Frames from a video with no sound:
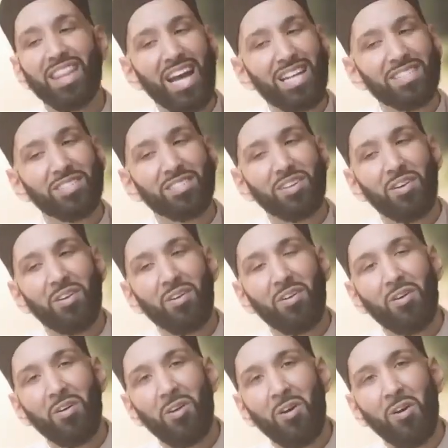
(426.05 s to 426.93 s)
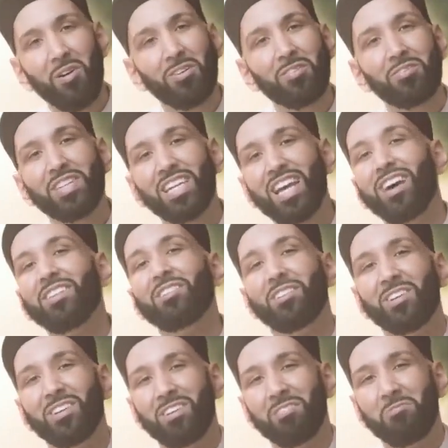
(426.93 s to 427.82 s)
And that's all of the
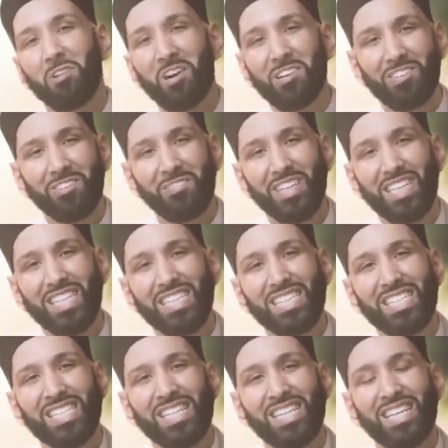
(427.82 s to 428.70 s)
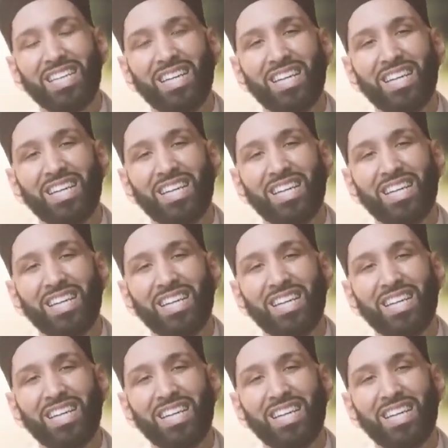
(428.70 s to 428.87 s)
other welcomings.